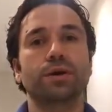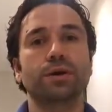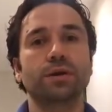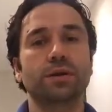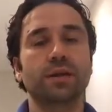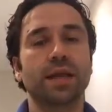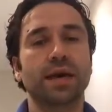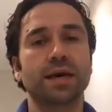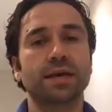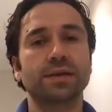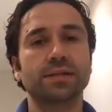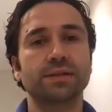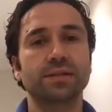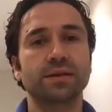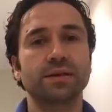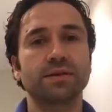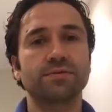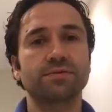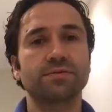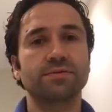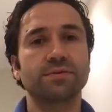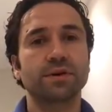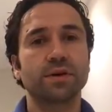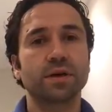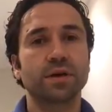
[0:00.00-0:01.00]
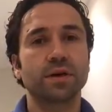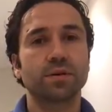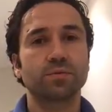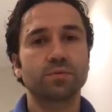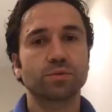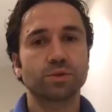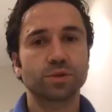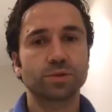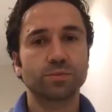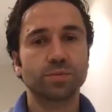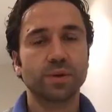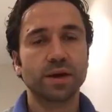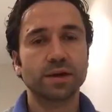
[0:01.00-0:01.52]
collective
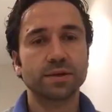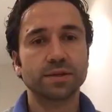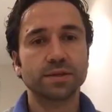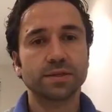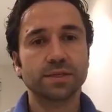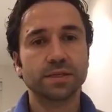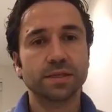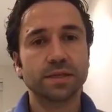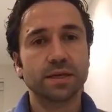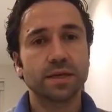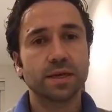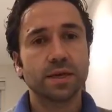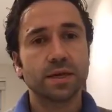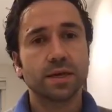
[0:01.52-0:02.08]
prosperity.